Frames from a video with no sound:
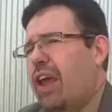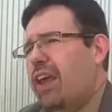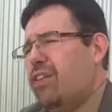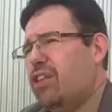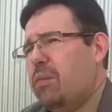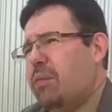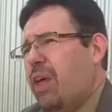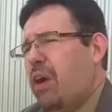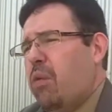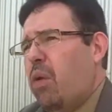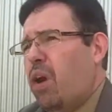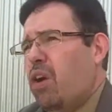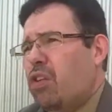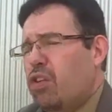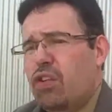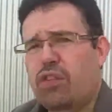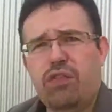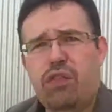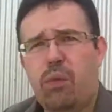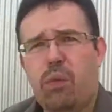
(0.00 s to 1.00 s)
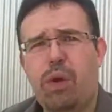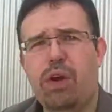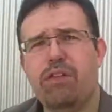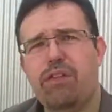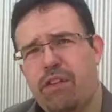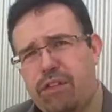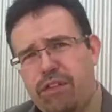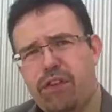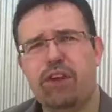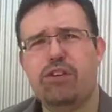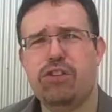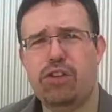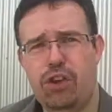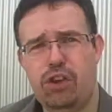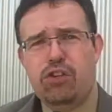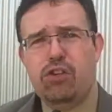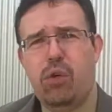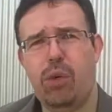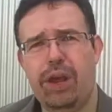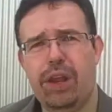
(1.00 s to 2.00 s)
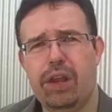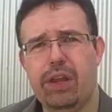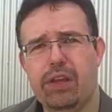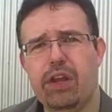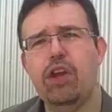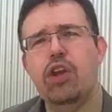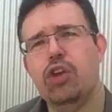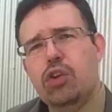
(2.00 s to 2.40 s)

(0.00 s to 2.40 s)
and some of that water is used for what? For flushing a toilet.